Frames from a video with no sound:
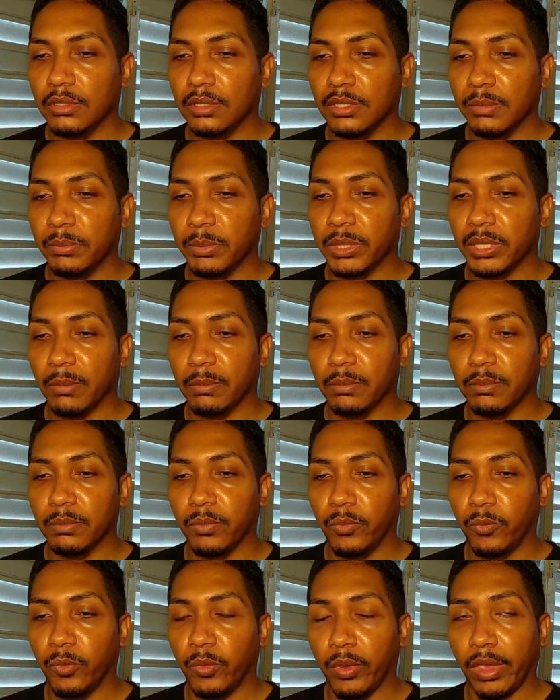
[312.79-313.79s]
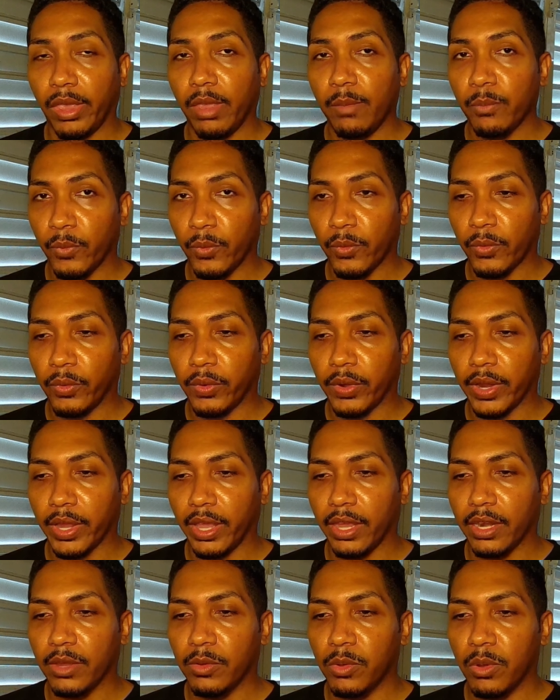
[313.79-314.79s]
limit them way more
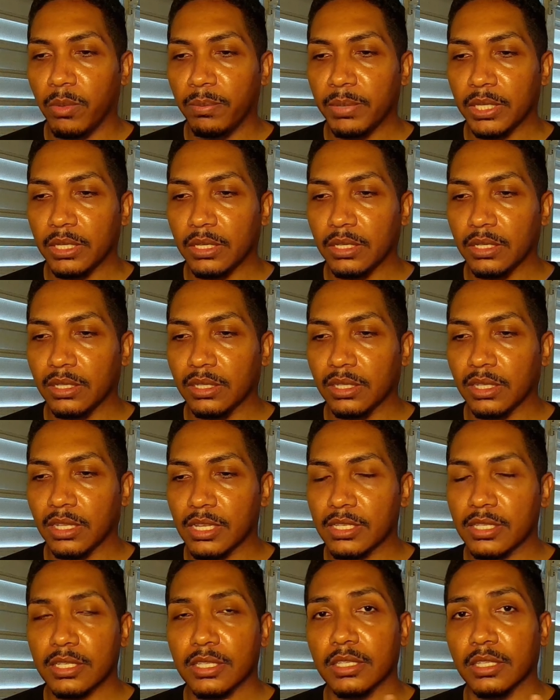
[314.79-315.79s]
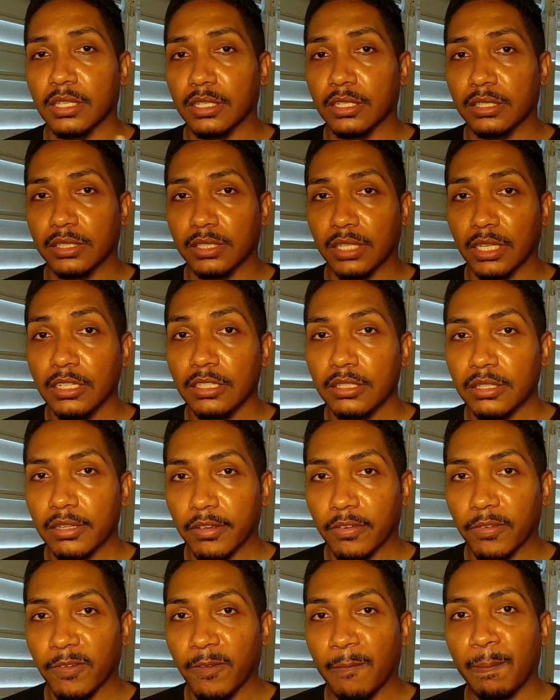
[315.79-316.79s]
and it will be less
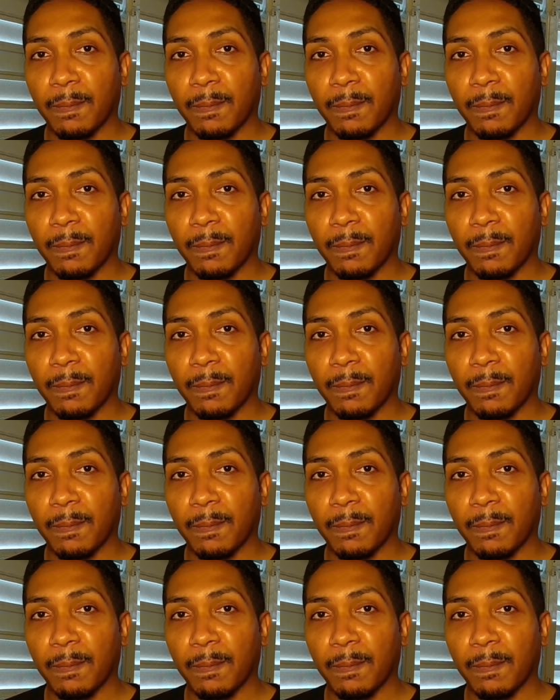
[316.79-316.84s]
distinctive